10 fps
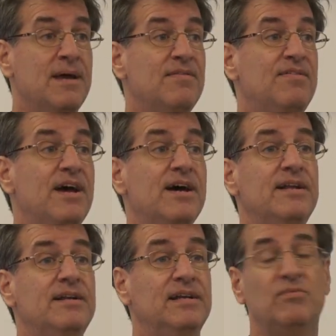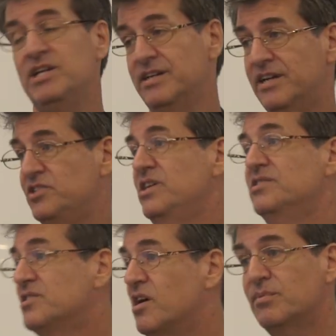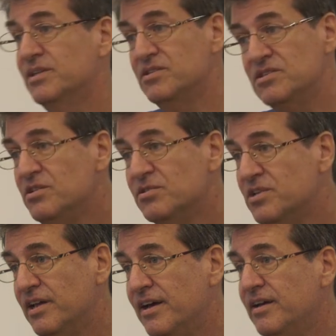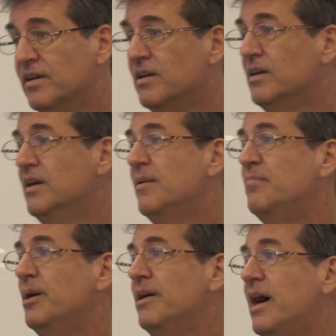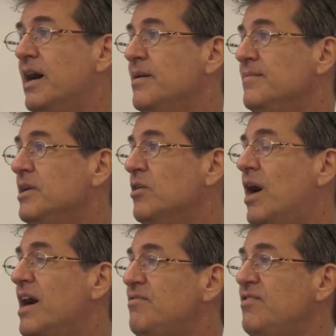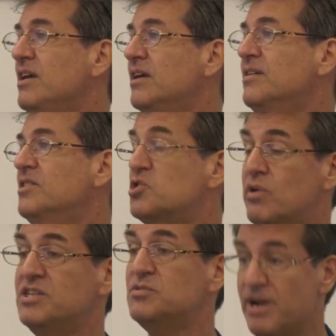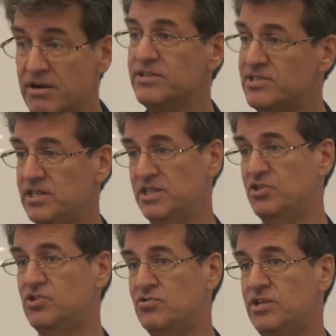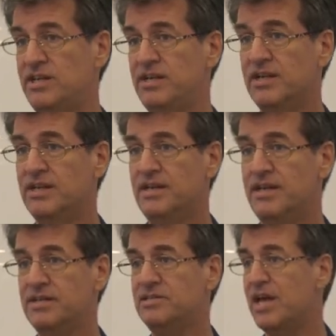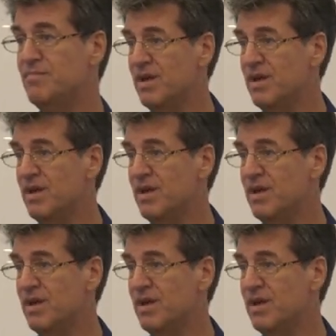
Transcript: then we didn't get a chance to talk about this either today. But I, you know, I think the transparency industry is a